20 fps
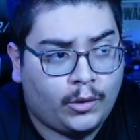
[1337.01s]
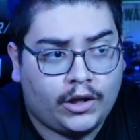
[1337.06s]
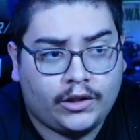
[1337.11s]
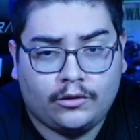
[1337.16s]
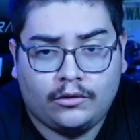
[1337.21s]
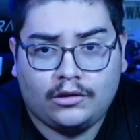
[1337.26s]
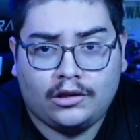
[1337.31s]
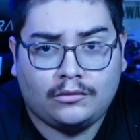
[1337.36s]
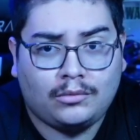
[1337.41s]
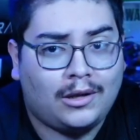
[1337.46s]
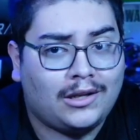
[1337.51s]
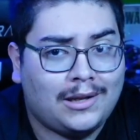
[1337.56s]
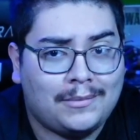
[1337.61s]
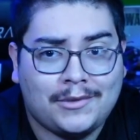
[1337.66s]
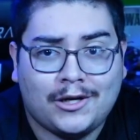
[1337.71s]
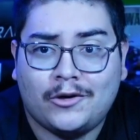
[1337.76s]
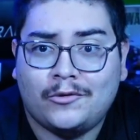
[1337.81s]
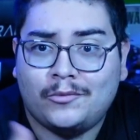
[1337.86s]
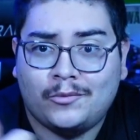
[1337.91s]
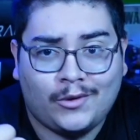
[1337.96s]
want those as well,
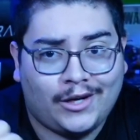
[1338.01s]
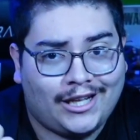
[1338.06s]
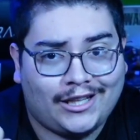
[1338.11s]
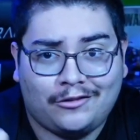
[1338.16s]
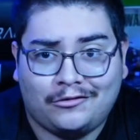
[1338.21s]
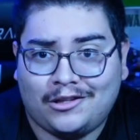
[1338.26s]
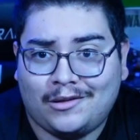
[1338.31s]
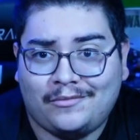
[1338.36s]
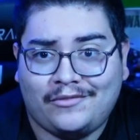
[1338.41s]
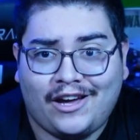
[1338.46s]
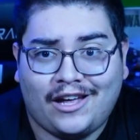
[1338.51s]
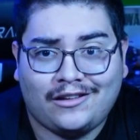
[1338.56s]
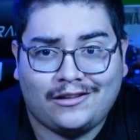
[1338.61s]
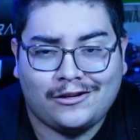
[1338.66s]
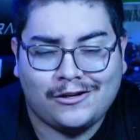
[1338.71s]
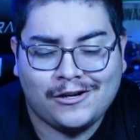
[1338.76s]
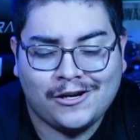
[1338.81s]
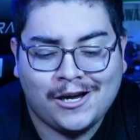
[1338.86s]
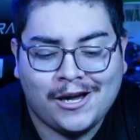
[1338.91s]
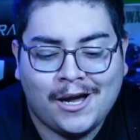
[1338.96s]
let me know. We'll get those up
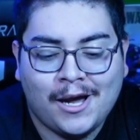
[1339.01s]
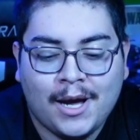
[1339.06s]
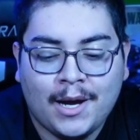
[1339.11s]
faster.